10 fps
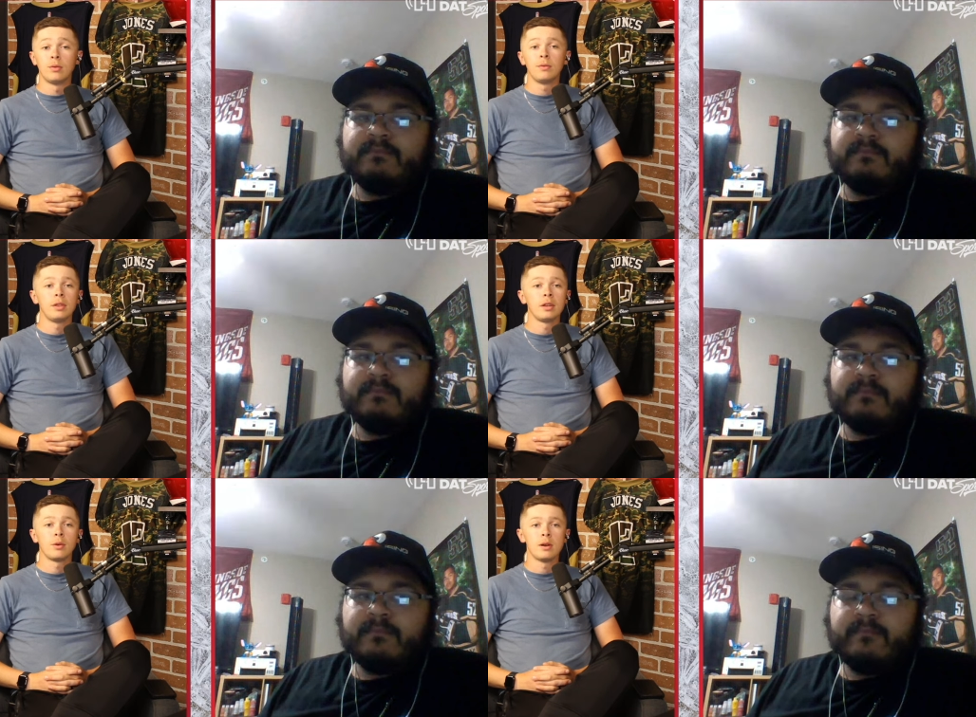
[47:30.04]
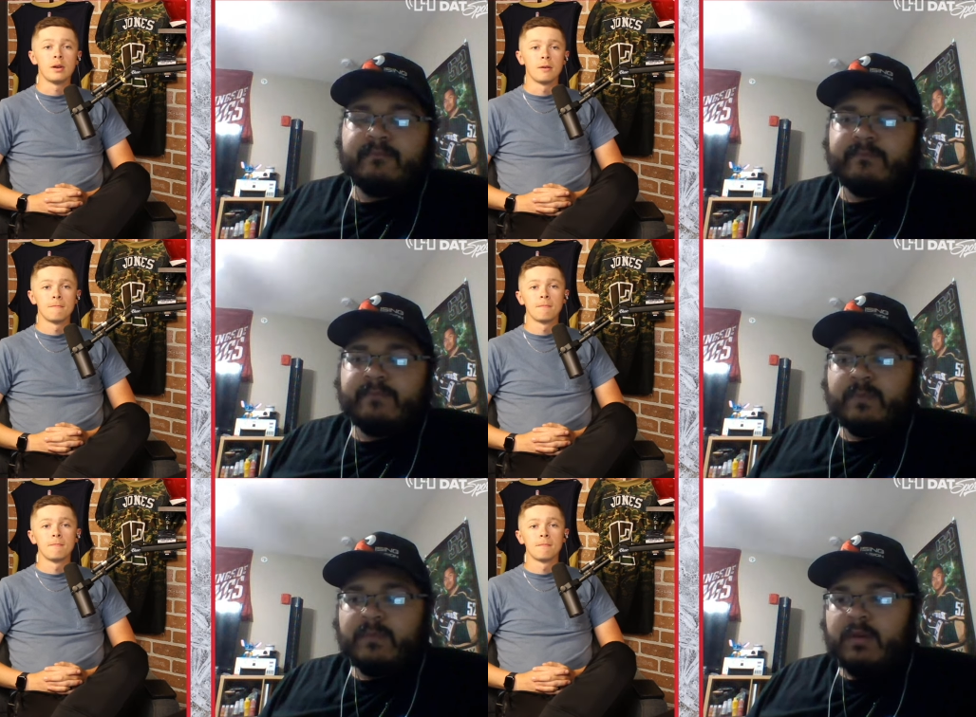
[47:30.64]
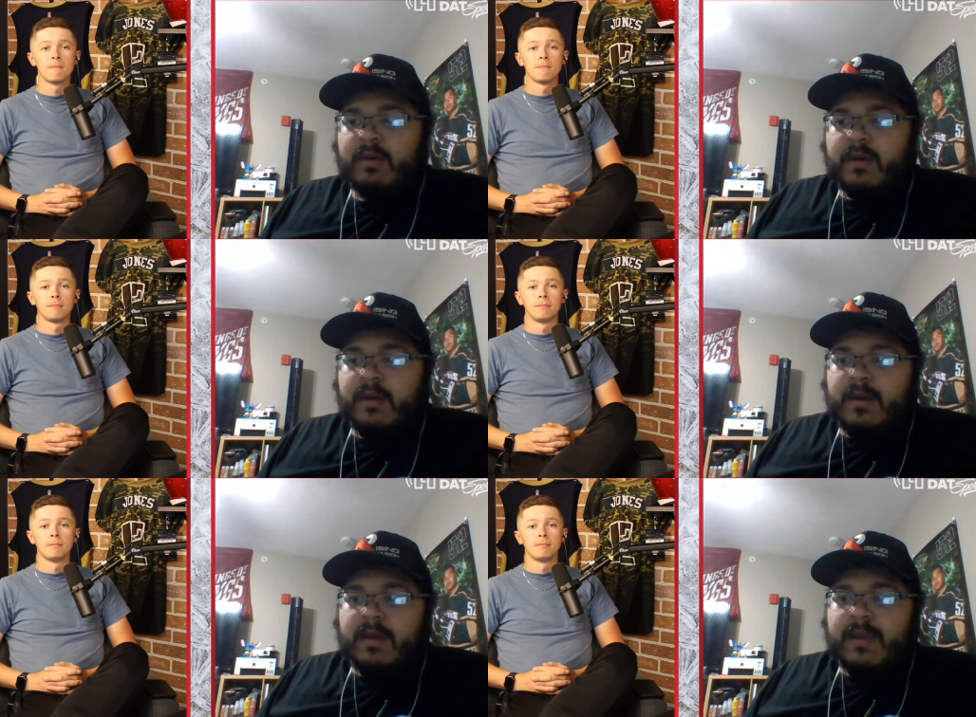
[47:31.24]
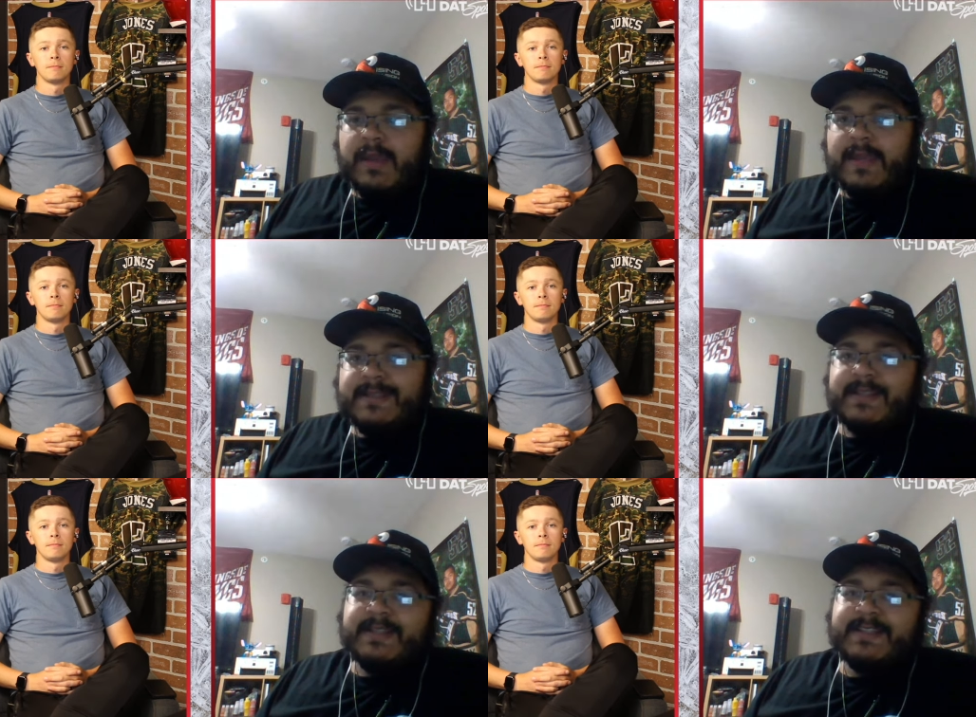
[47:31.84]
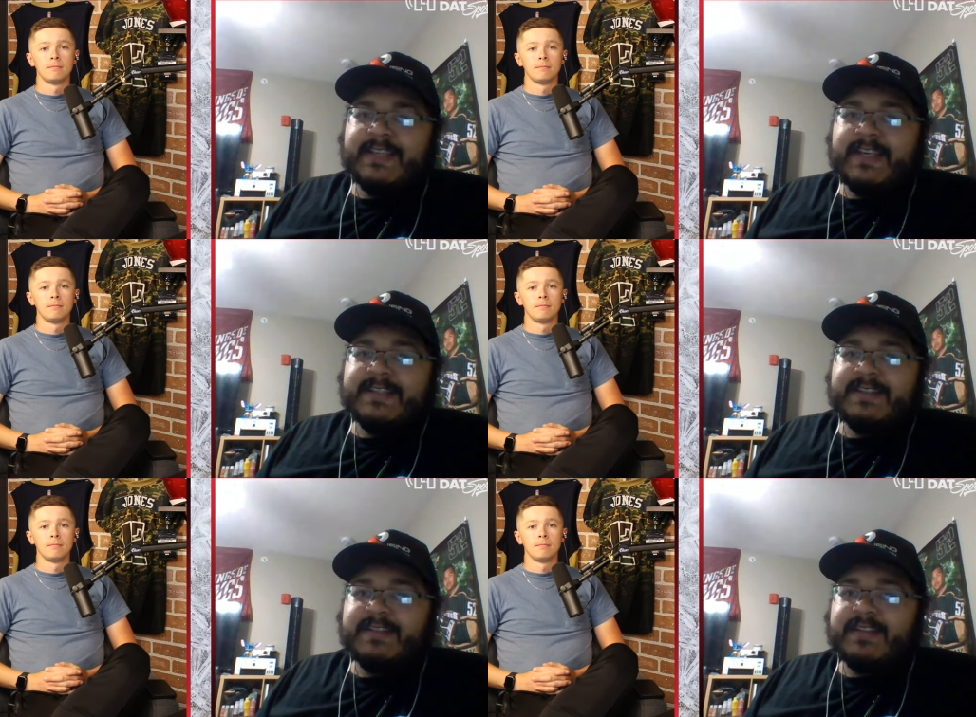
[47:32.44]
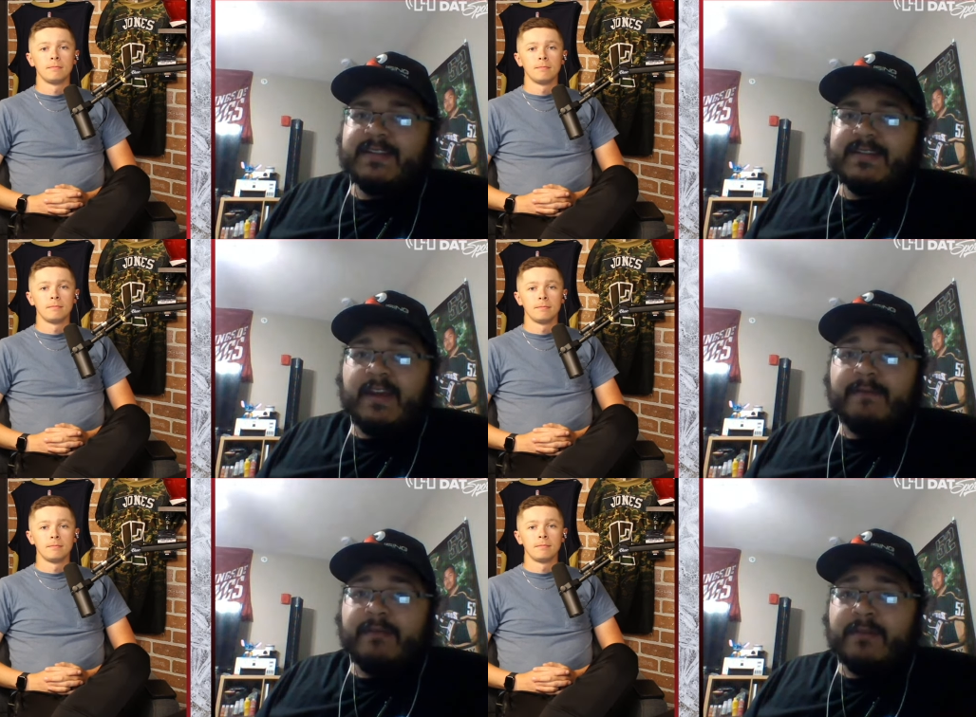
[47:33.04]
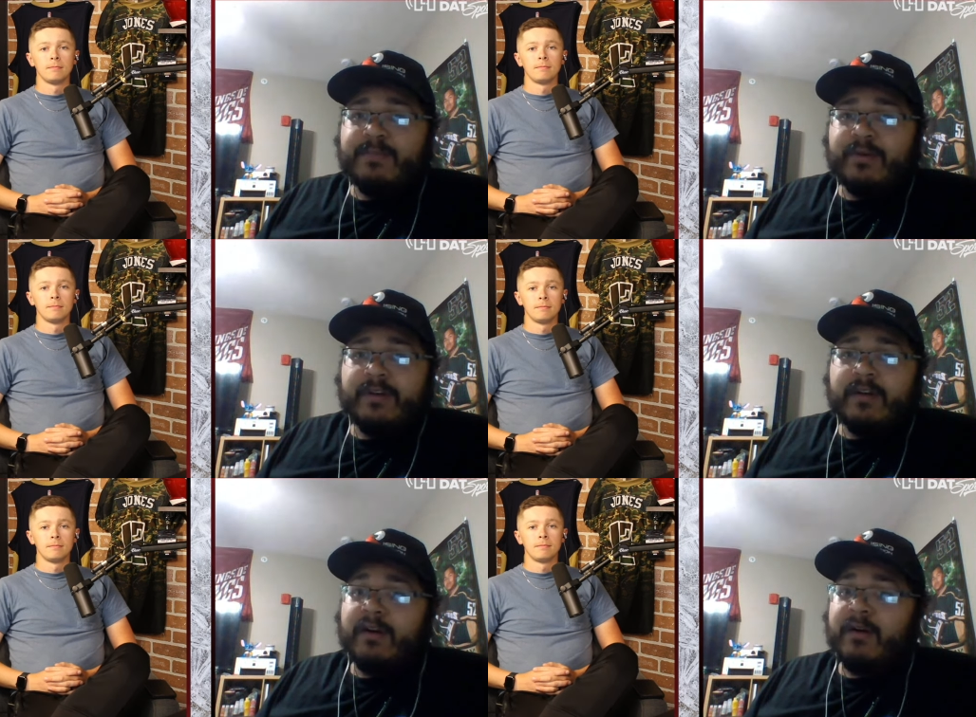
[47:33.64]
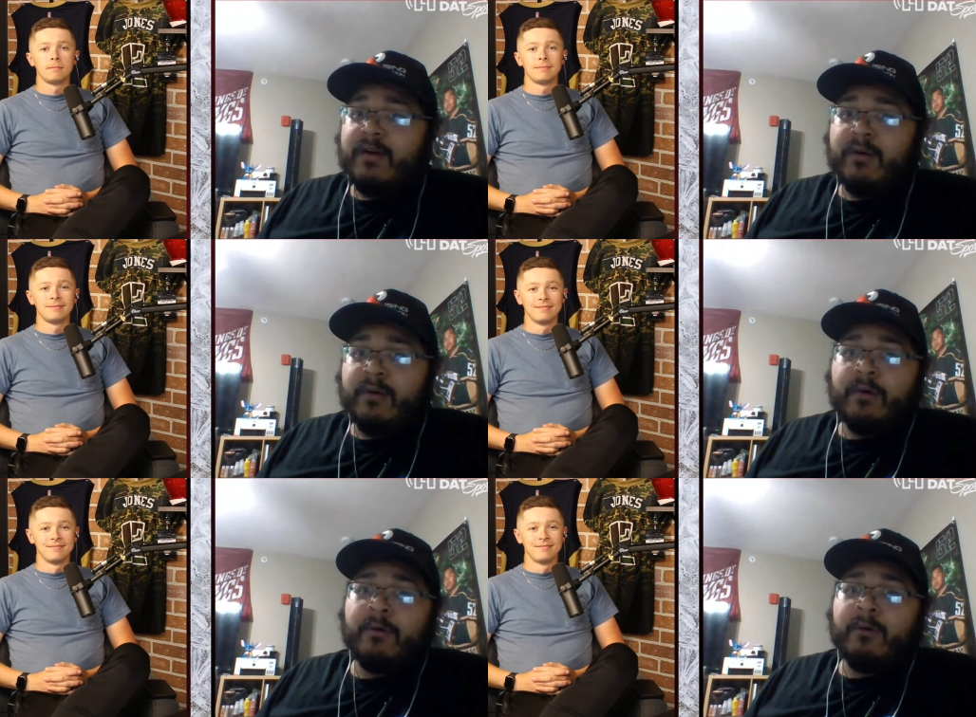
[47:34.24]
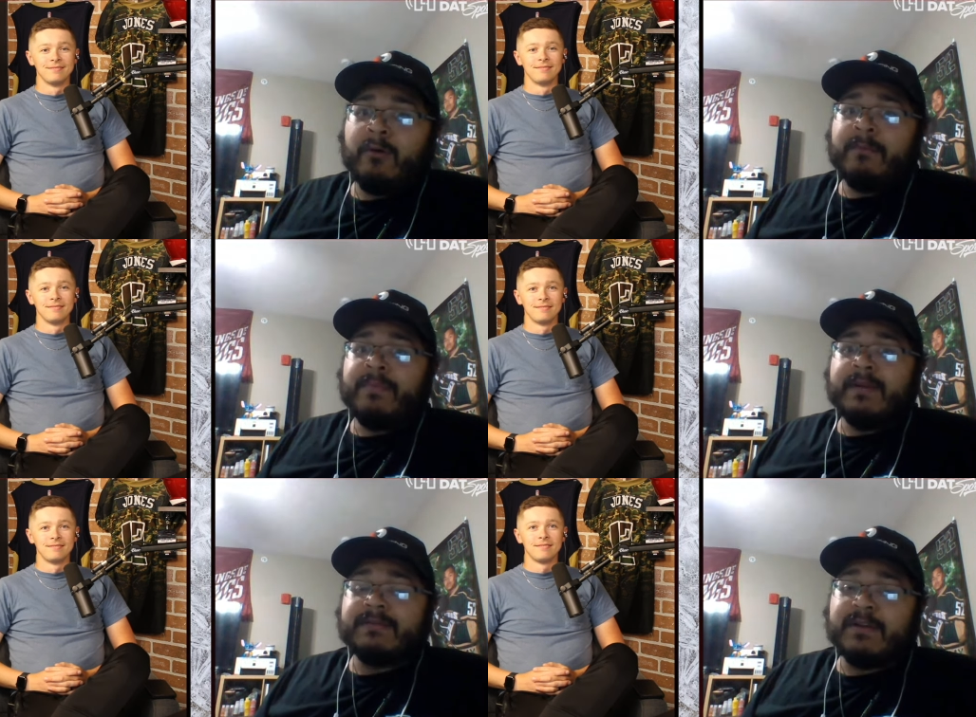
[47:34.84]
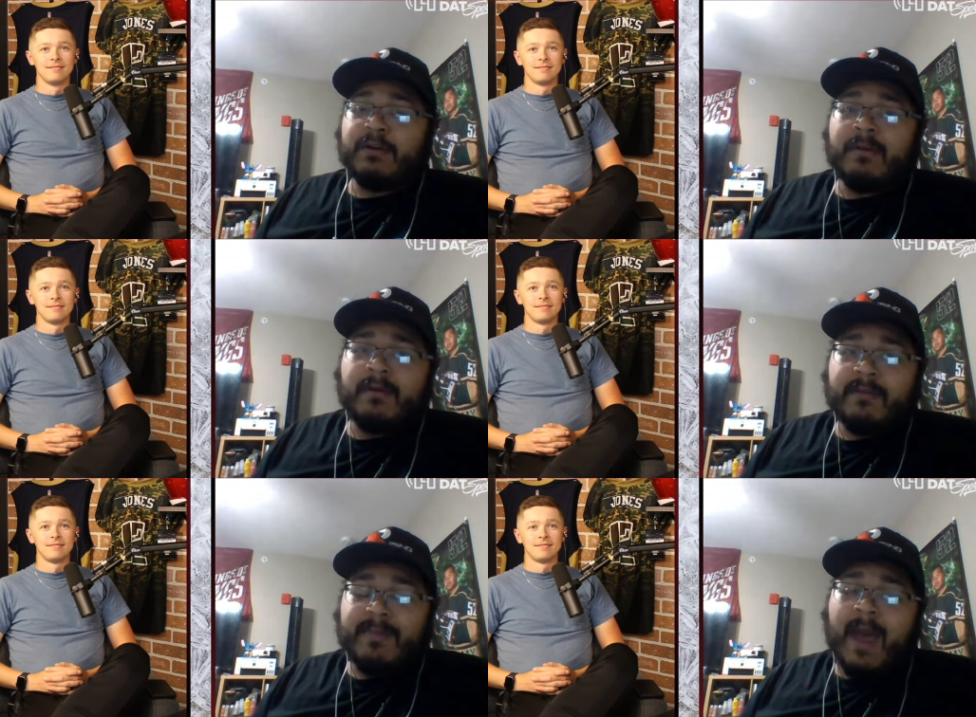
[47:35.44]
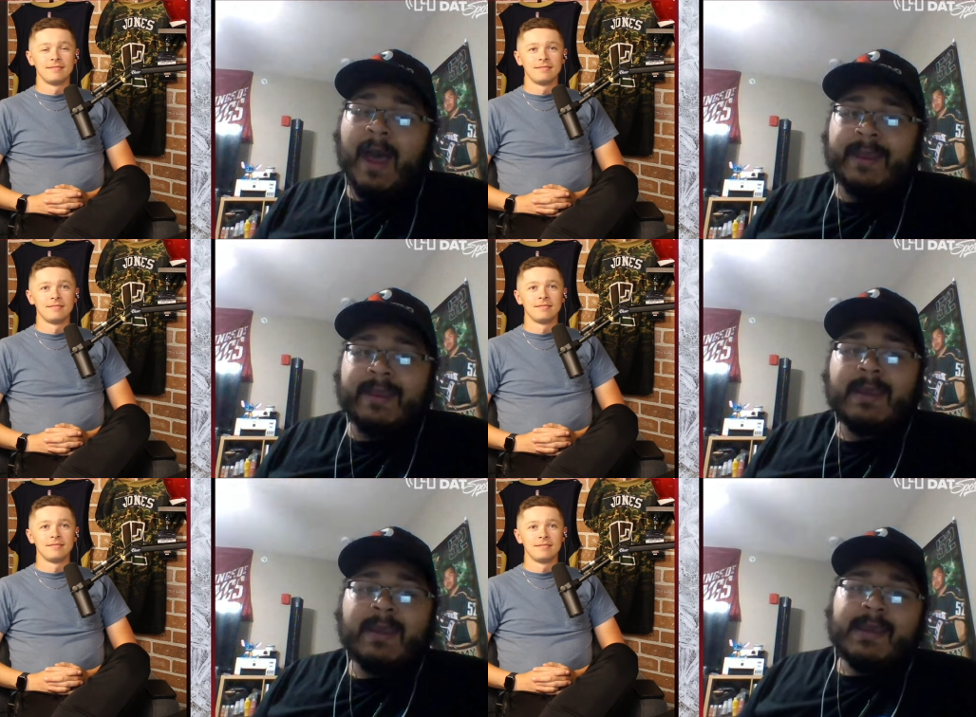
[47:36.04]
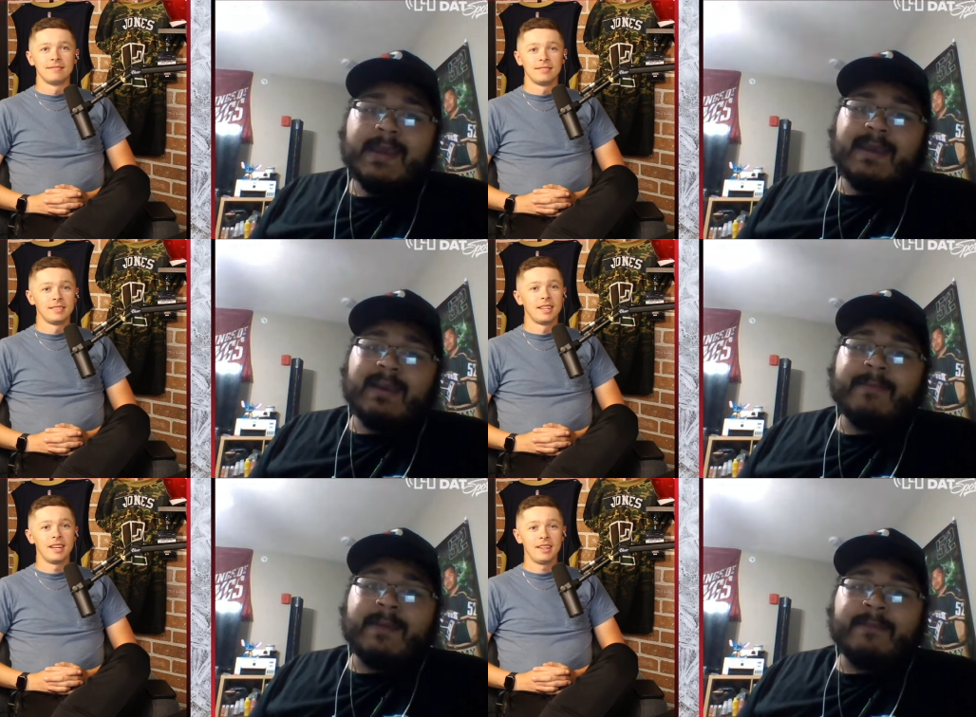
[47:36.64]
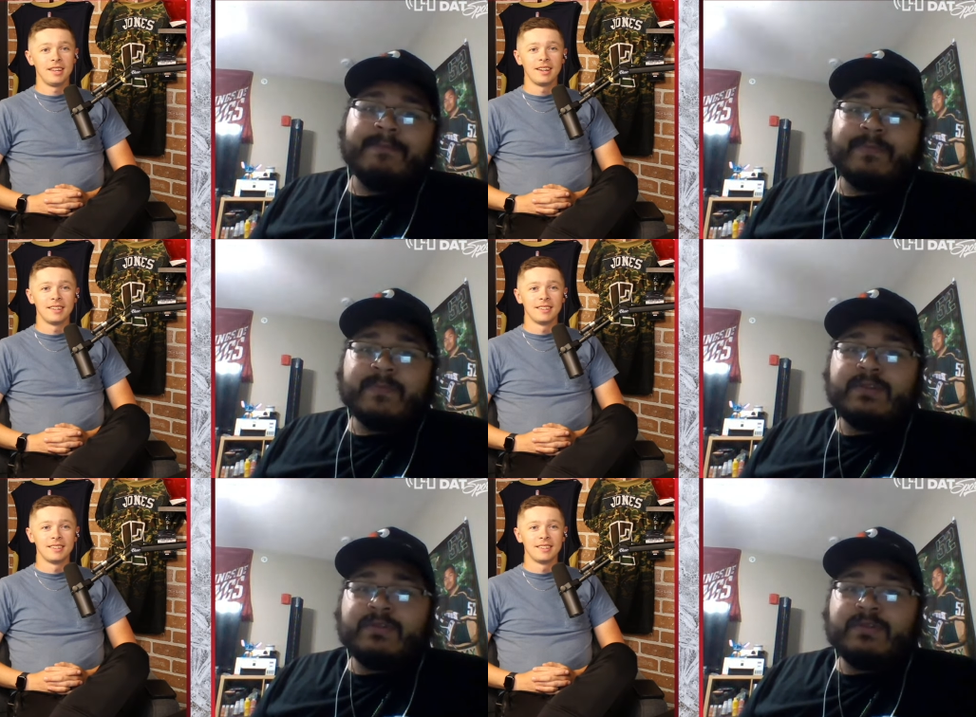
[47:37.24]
Speaker 1: fulfilling career.
Speaker 2: 18 seasons can definitely put a whole big toll on the body. I Heck mean, yeah.